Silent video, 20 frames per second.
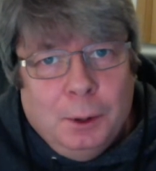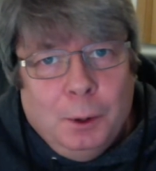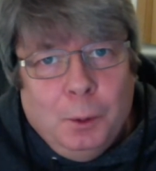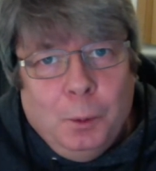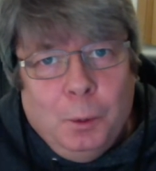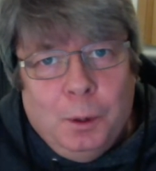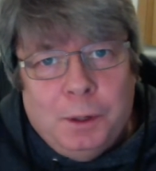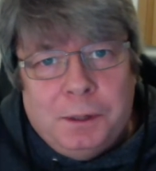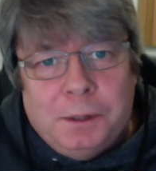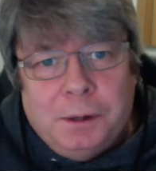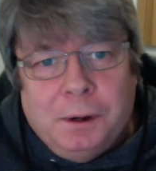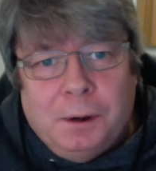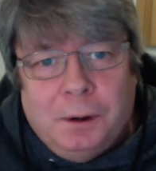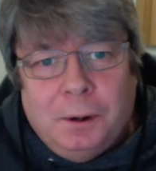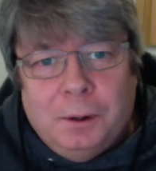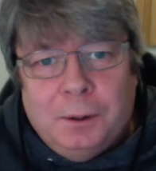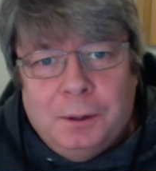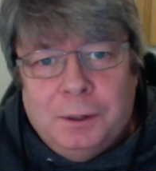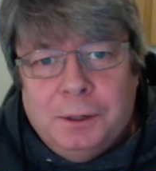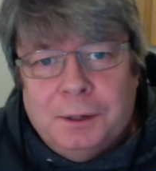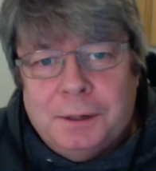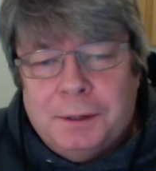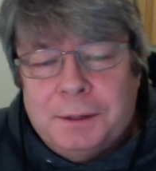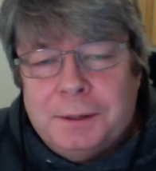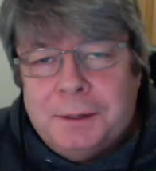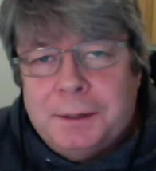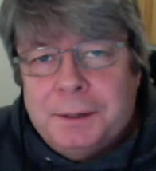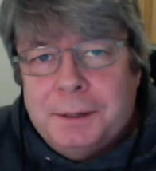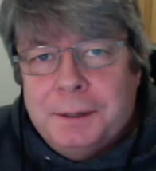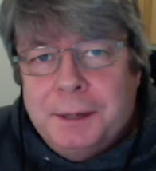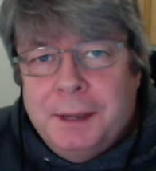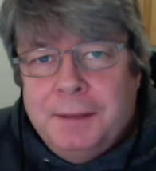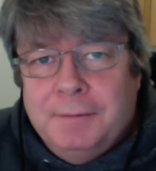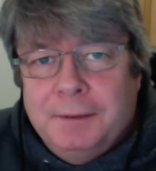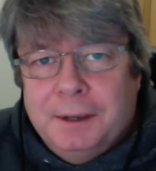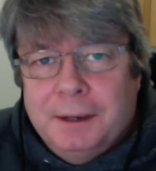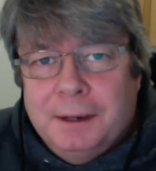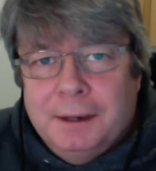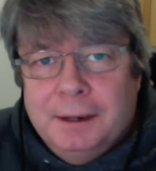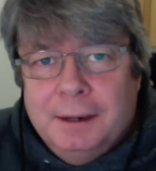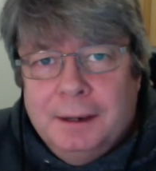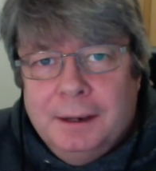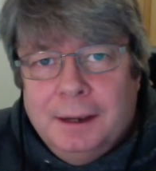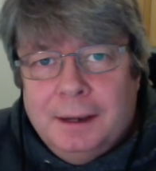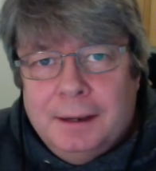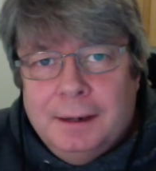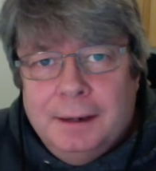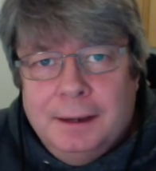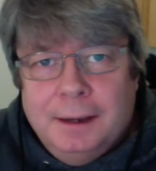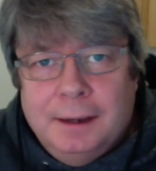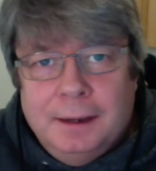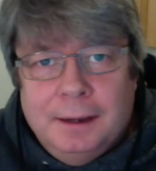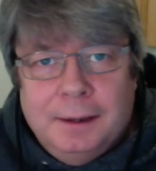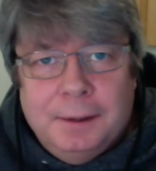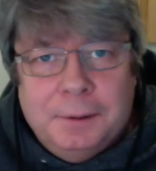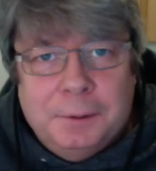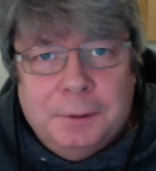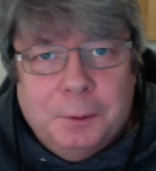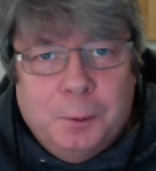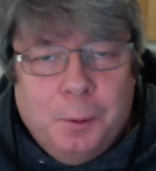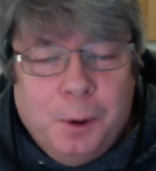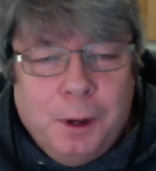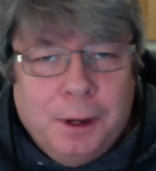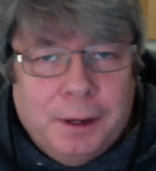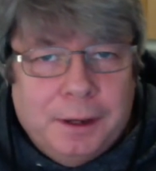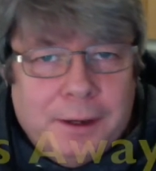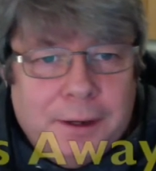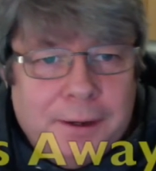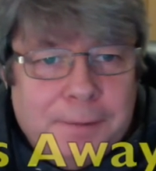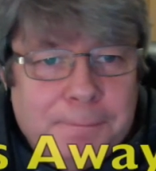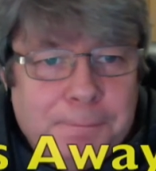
which are just 7 days away.